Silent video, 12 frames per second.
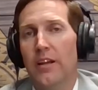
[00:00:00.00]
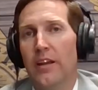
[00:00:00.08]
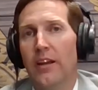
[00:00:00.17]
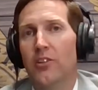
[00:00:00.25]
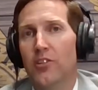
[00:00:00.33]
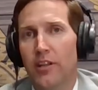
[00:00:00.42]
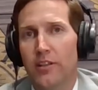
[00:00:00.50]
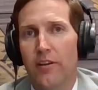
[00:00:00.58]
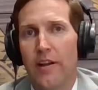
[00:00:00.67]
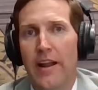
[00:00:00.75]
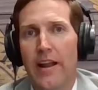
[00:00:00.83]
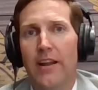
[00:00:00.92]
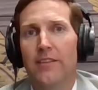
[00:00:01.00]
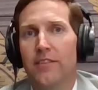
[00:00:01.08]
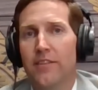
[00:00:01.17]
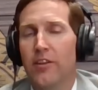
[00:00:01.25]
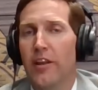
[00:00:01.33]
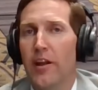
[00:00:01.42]
you gotta shake their hands,
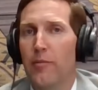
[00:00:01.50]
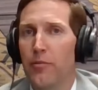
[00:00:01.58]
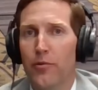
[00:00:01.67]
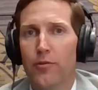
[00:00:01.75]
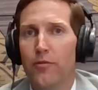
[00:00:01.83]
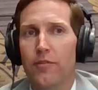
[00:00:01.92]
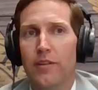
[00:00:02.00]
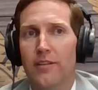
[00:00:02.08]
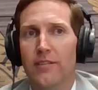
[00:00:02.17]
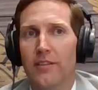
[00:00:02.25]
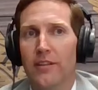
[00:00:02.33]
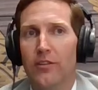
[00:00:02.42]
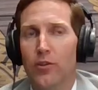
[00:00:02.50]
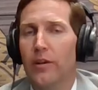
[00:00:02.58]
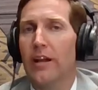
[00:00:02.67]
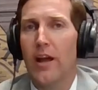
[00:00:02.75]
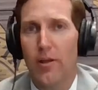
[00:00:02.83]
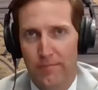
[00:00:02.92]
and then you gotta prove that you
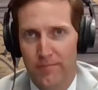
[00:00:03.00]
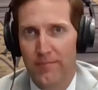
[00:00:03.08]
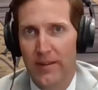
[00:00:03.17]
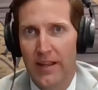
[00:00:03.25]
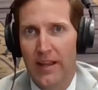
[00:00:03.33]
can help,